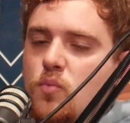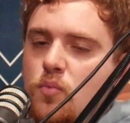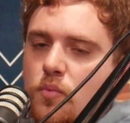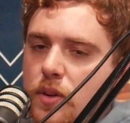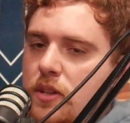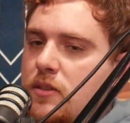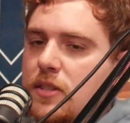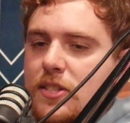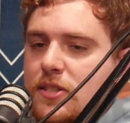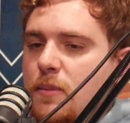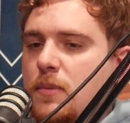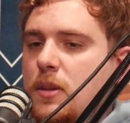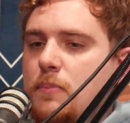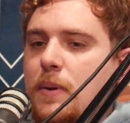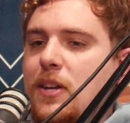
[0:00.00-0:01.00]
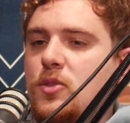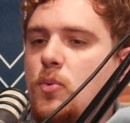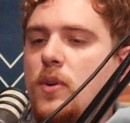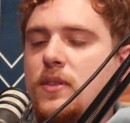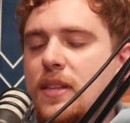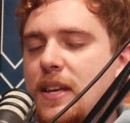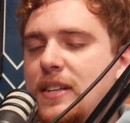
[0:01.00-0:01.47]
really some of the best
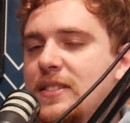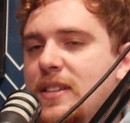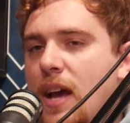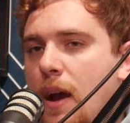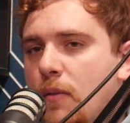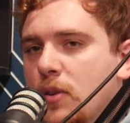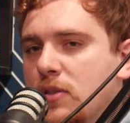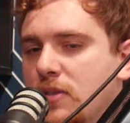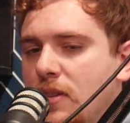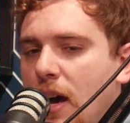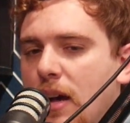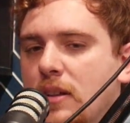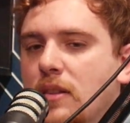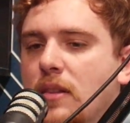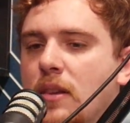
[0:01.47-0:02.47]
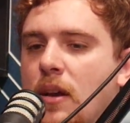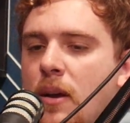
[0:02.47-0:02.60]
work that he's ever done.